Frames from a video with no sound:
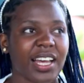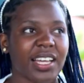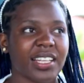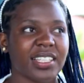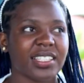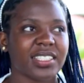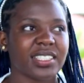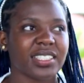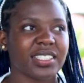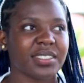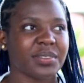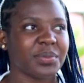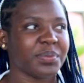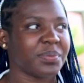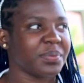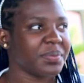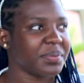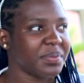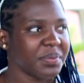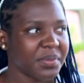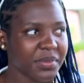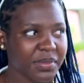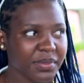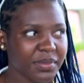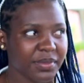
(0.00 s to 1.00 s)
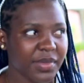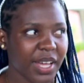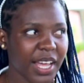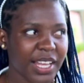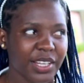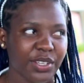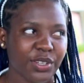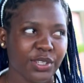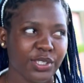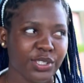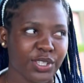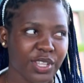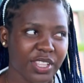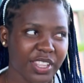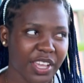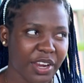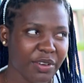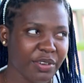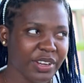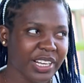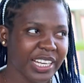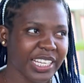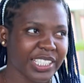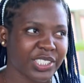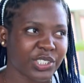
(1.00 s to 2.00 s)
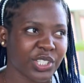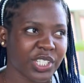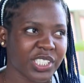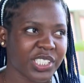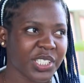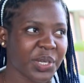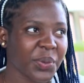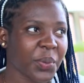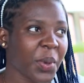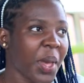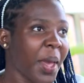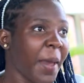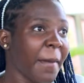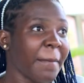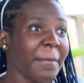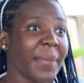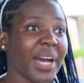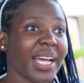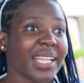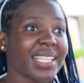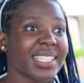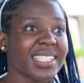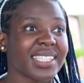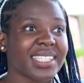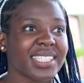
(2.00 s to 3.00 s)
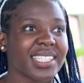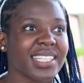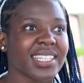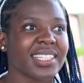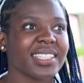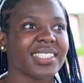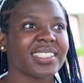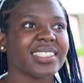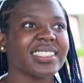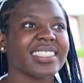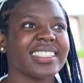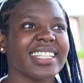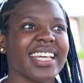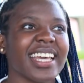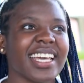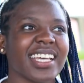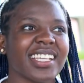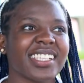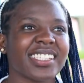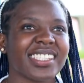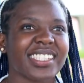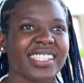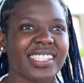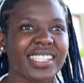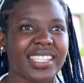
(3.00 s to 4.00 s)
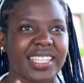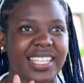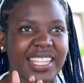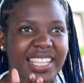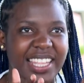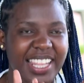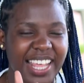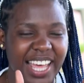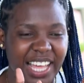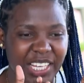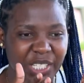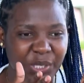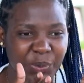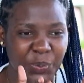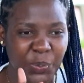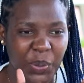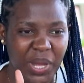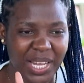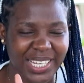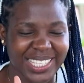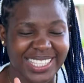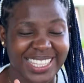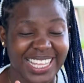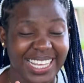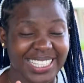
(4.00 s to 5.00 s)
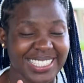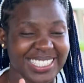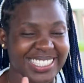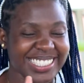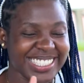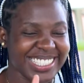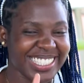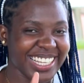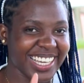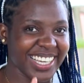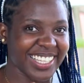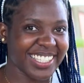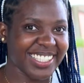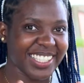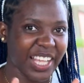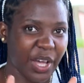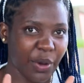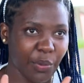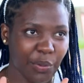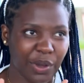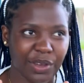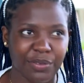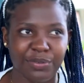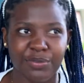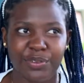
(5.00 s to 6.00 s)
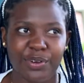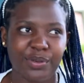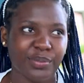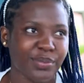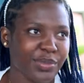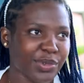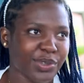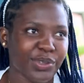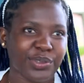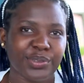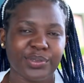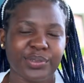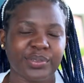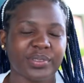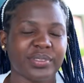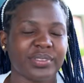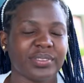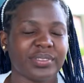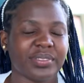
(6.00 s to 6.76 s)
and and also the relationship, but still there's that part that it takes away from still, you. Still,